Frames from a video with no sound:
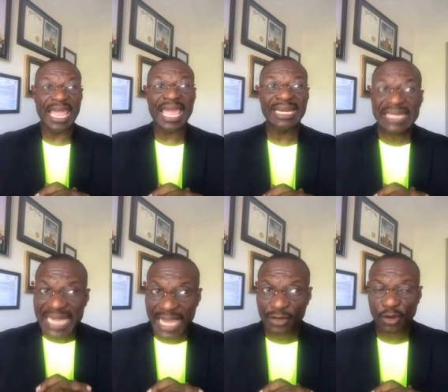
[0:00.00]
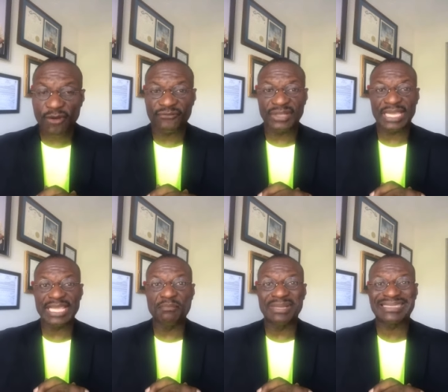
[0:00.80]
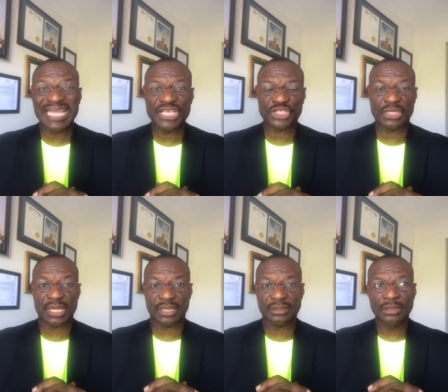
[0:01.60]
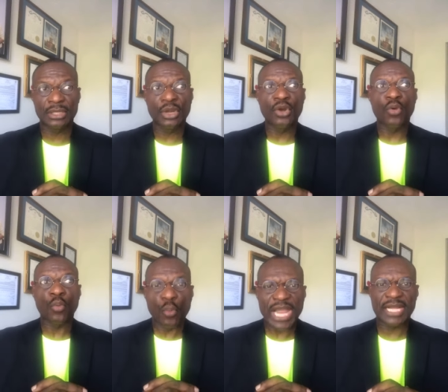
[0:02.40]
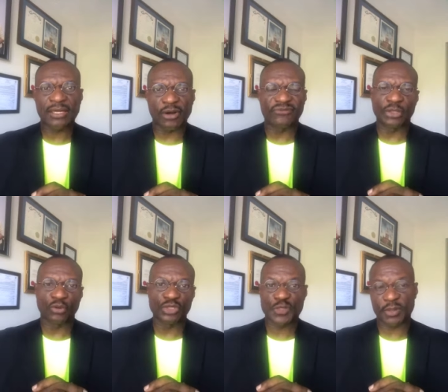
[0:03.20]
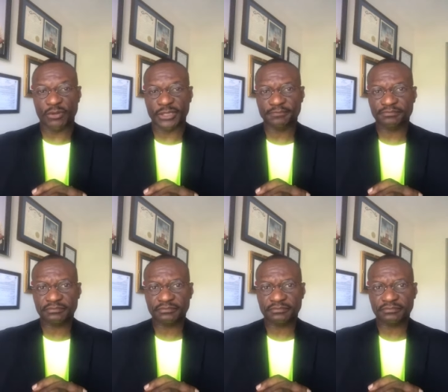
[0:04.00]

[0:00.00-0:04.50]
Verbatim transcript: and that of the imitational work of the Holy Spirit.